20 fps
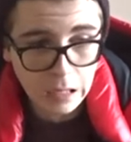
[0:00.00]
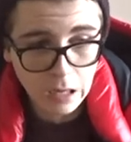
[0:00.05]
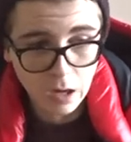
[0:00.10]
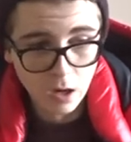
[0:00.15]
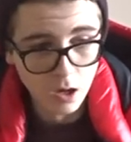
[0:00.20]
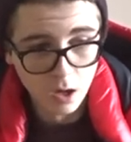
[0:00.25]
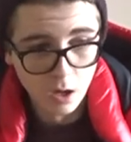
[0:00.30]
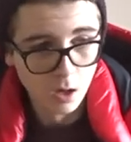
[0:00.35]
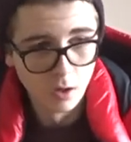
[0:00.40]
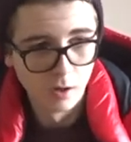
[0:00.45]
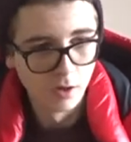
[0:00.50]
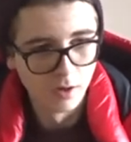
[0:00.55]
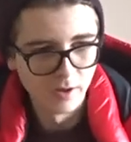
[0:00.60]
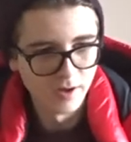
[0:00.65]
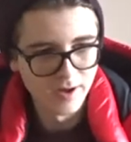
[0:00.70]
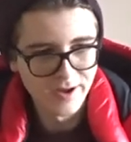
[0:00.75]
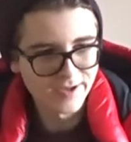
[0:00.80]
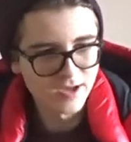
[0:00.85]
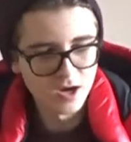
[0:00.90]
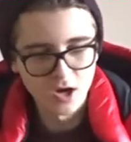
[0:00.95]
Oh,
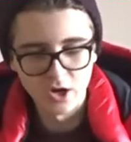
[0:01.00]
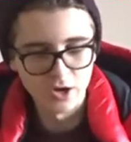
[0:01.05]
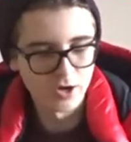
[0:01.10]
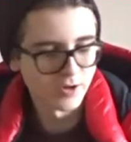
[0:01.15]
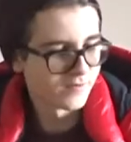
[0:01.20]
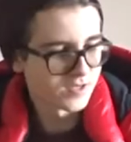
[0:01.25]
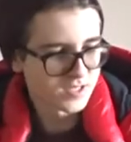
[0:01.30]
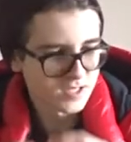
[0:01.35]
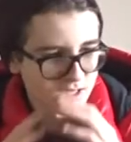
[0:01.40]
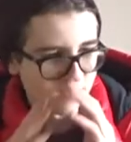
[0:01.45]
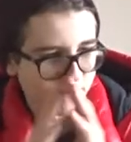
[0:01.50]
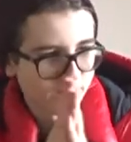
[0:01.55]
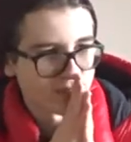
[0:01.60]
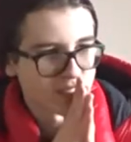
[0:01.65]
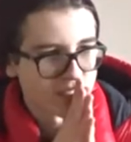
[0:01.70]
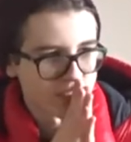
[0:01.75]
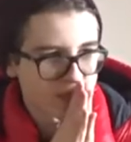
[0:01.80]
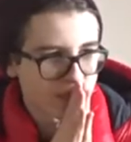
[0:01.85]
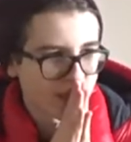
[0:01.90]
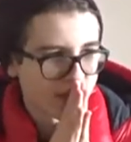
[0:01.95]
I can't. This
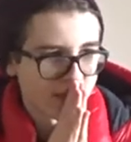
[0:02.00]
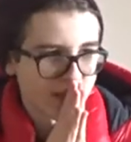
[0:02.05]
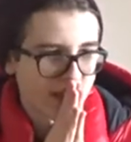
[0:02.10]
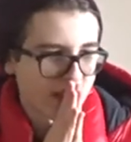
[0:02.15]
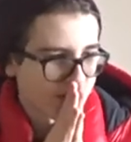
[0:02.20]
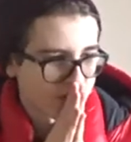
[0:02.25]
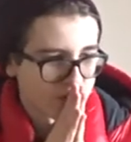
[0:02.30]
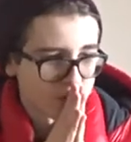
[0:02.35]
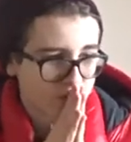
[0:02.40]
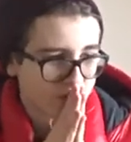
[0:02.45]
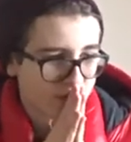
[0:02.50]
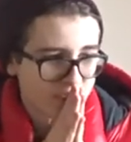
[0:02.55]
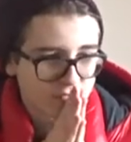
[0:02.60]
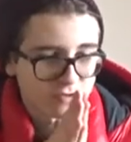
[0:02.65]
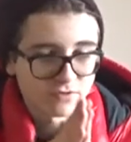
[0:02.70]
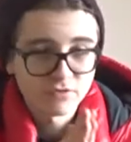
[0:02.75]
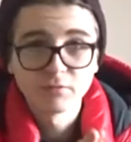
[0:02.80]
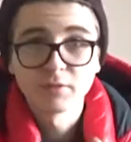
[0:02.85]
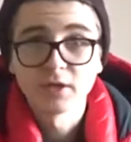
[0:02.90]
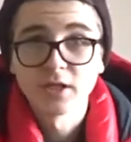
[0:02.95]
is gonna get too much
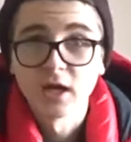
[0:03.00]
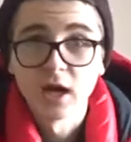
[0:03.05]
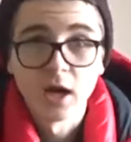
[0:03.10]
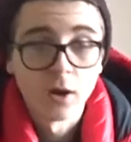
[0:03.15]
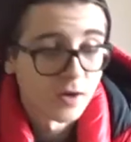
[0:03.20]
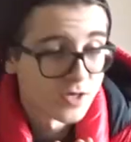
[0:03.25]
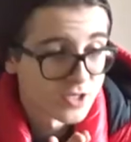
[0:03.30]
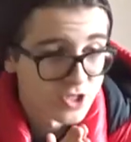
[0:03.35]
for me now, I